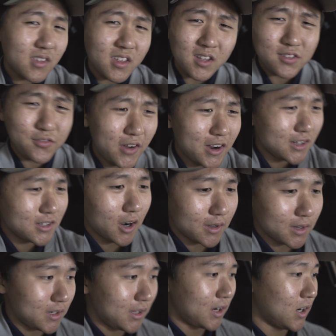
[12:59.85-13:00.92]
It's very
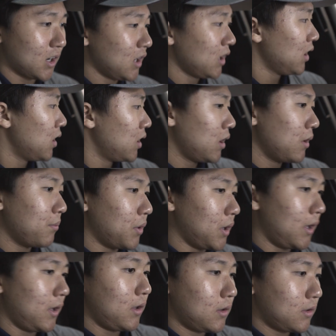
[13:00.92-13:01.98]
dark in here,
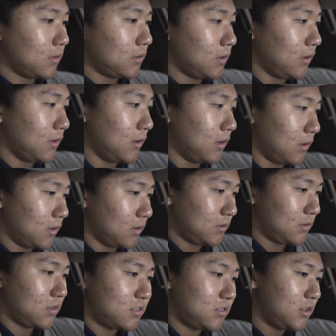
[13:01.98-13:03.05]
but the
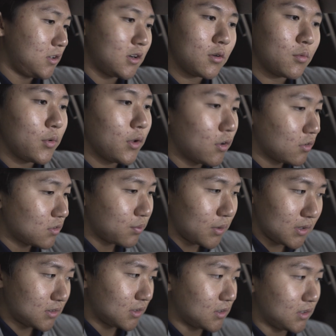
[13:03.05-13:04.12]
steering wheel is
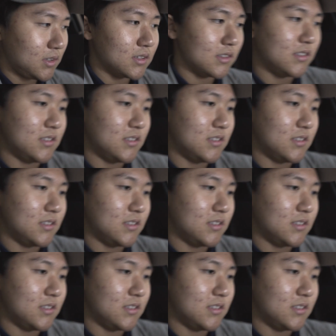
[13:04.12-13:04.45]
basically the